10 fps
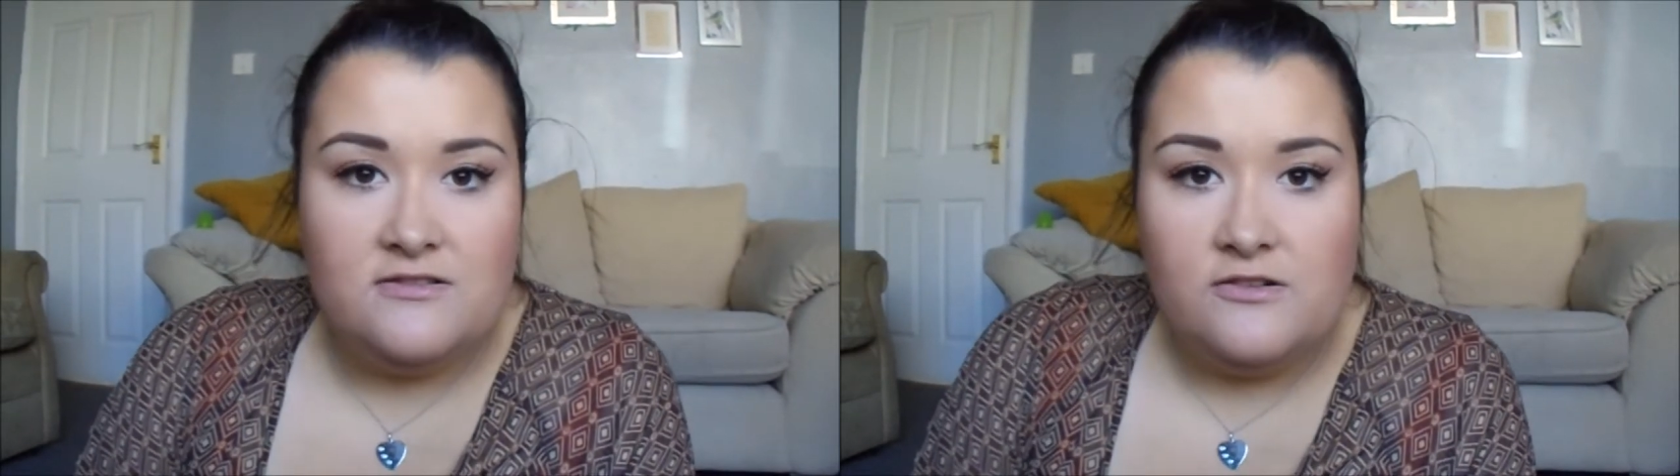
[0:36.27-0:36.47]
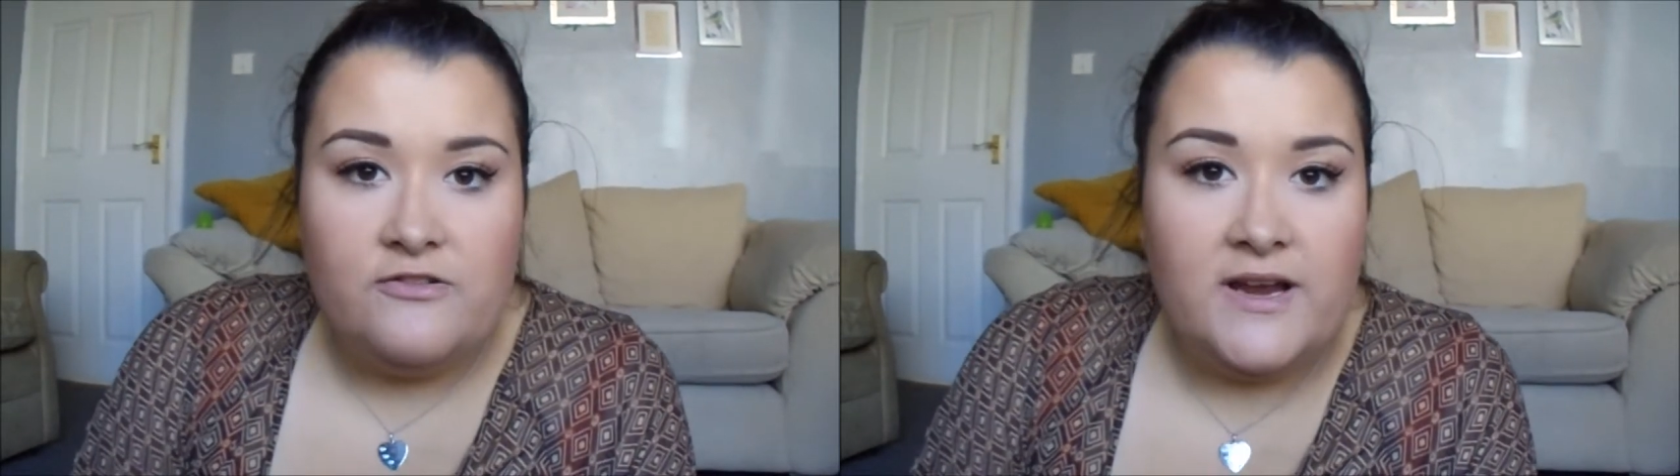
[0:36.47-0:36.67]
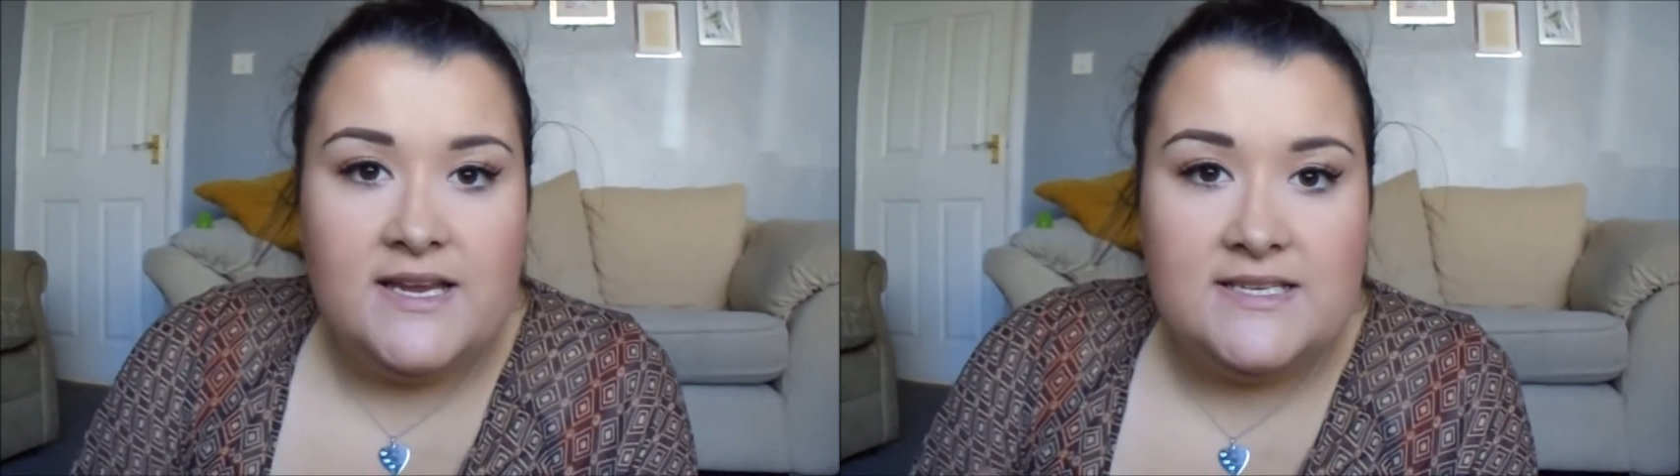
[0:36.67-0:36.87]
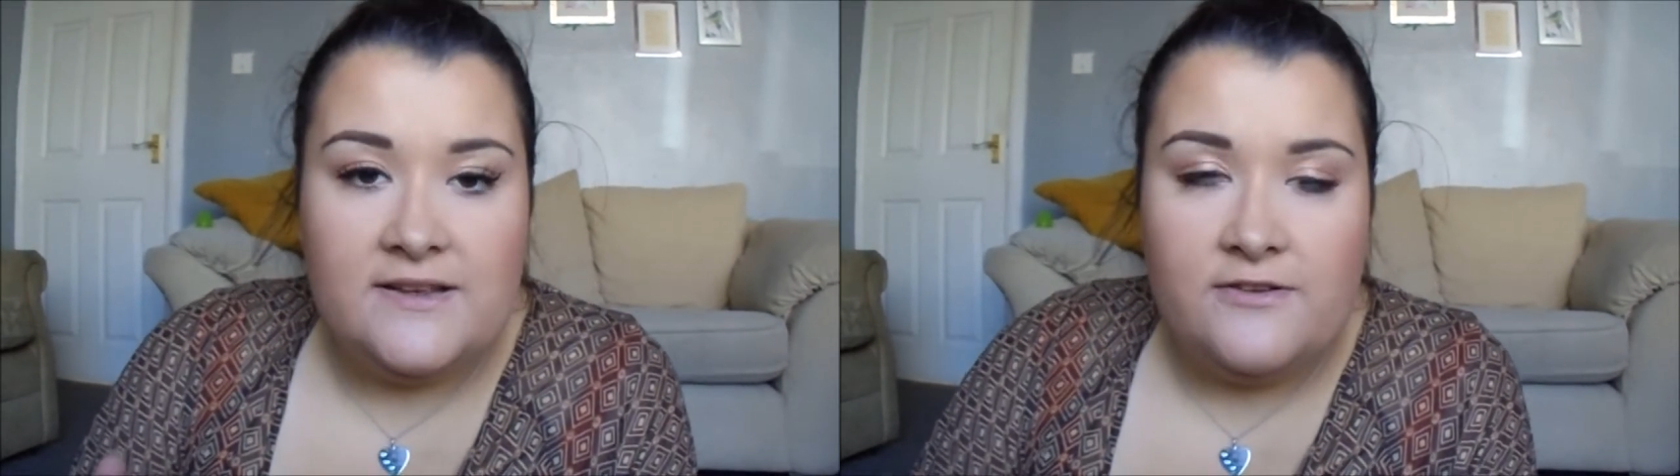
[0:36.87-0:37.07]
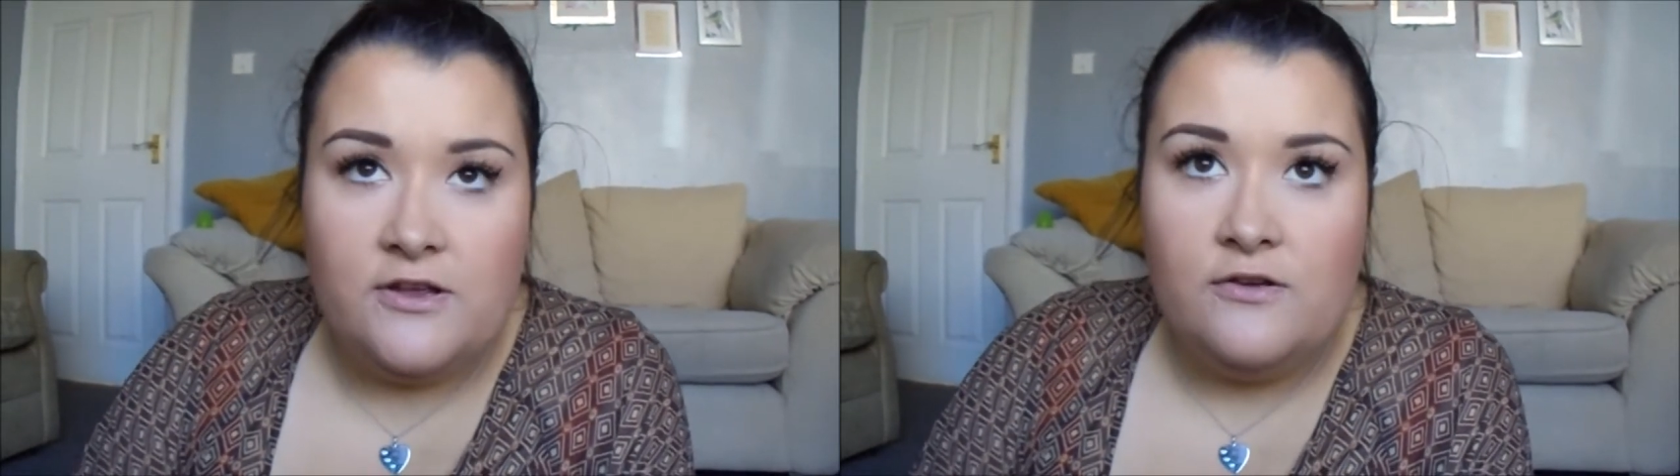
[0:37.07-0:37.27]
great
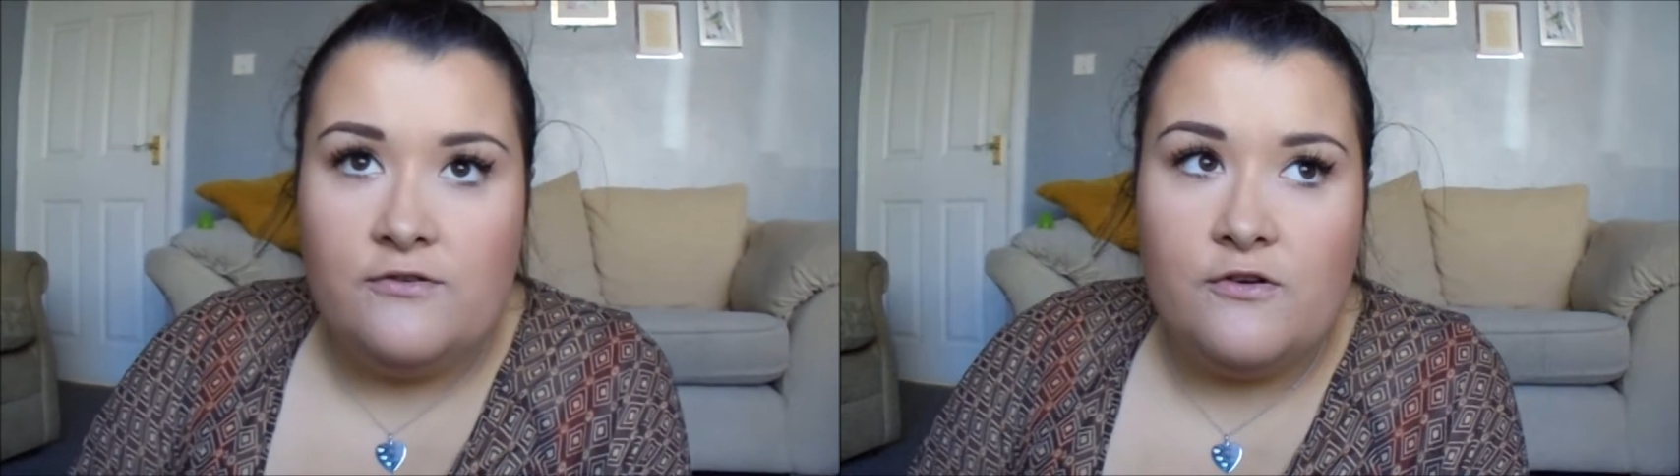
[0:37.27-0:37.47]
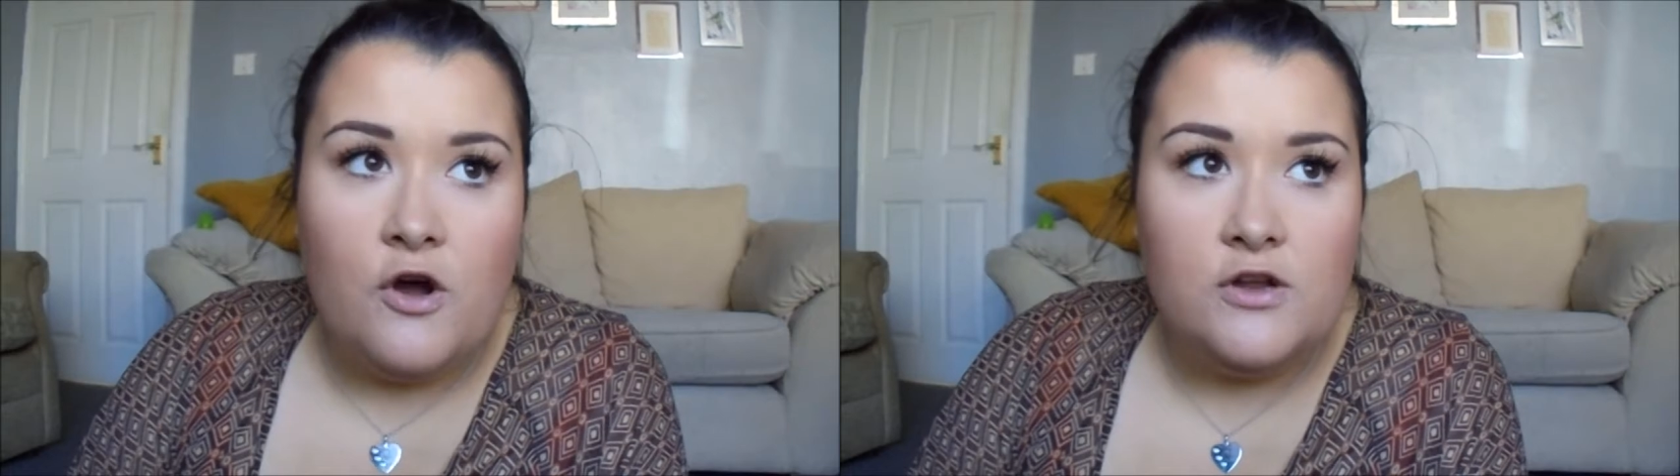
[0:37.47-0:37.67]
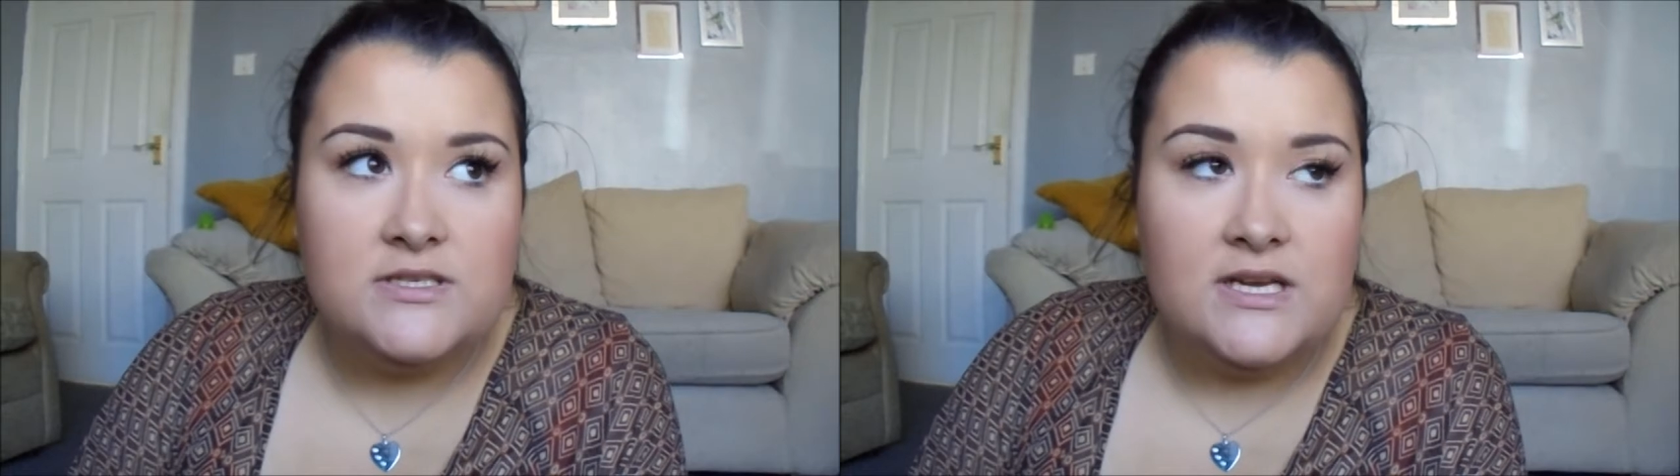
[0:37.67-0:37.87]
if you've got